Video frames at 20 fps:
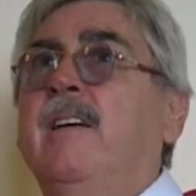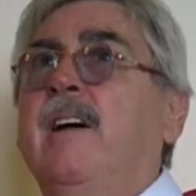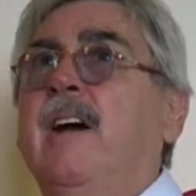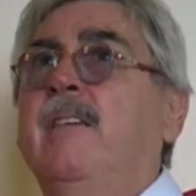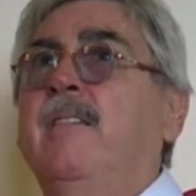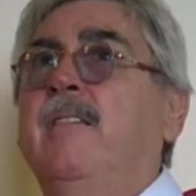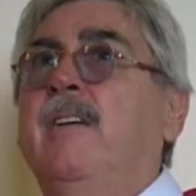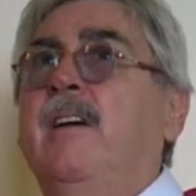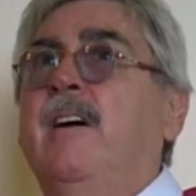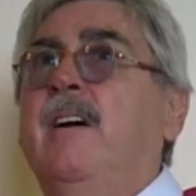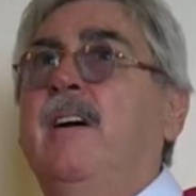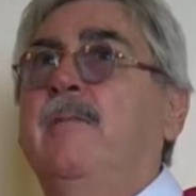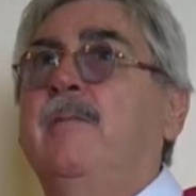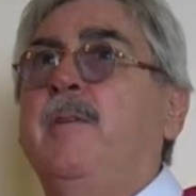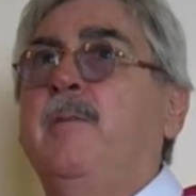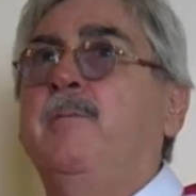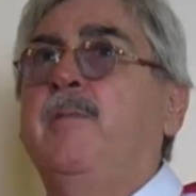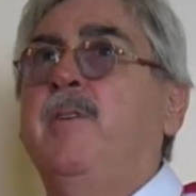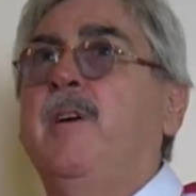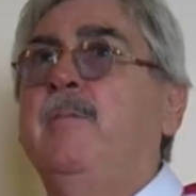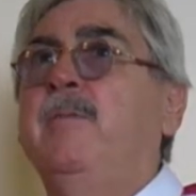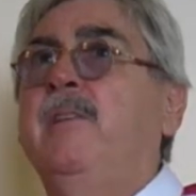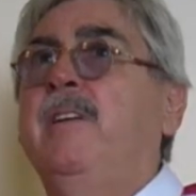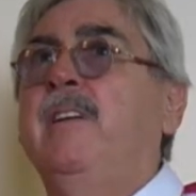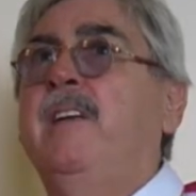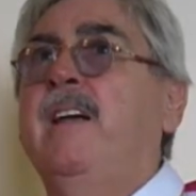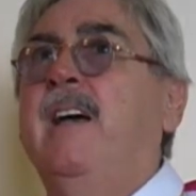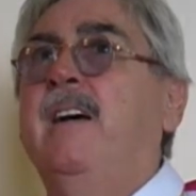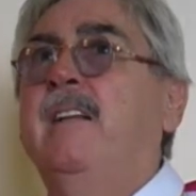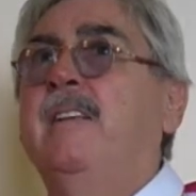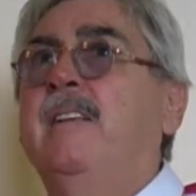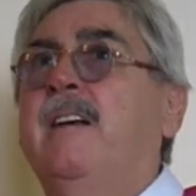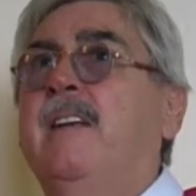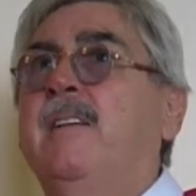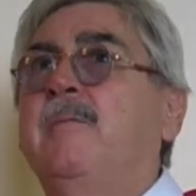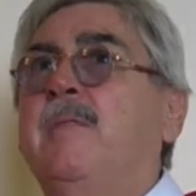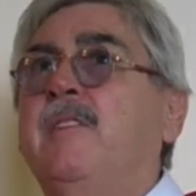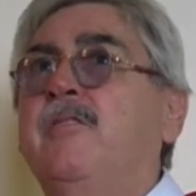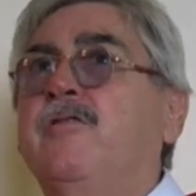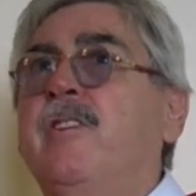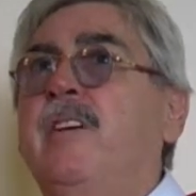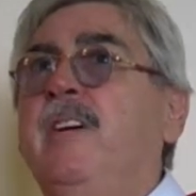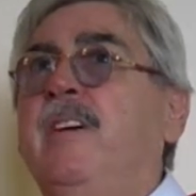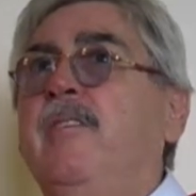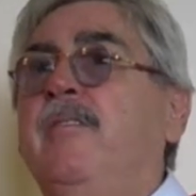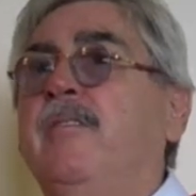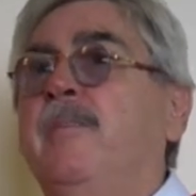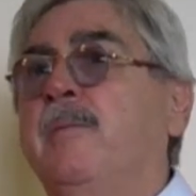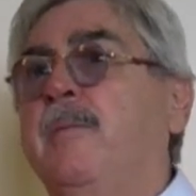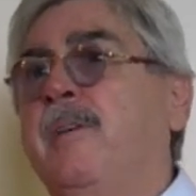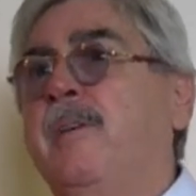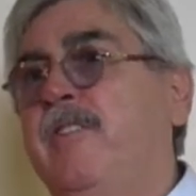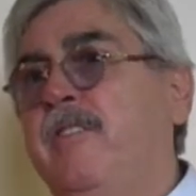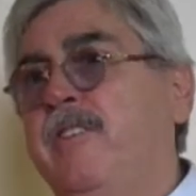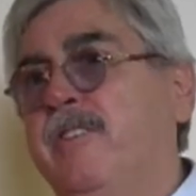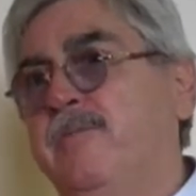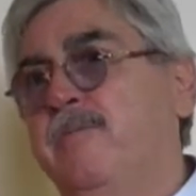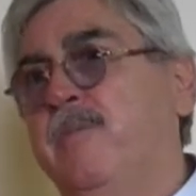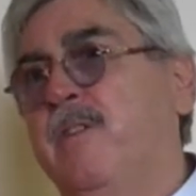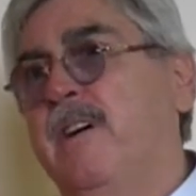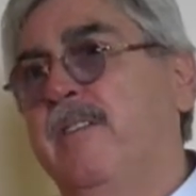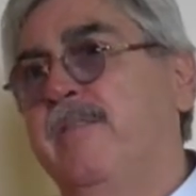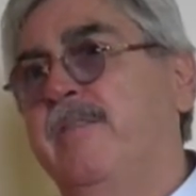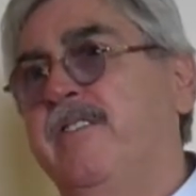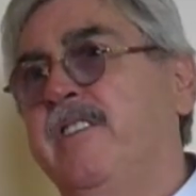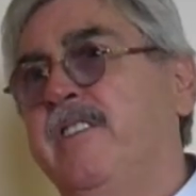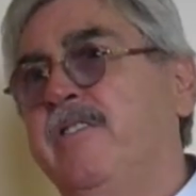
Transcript: After probably cut down on my drinking from my first wife,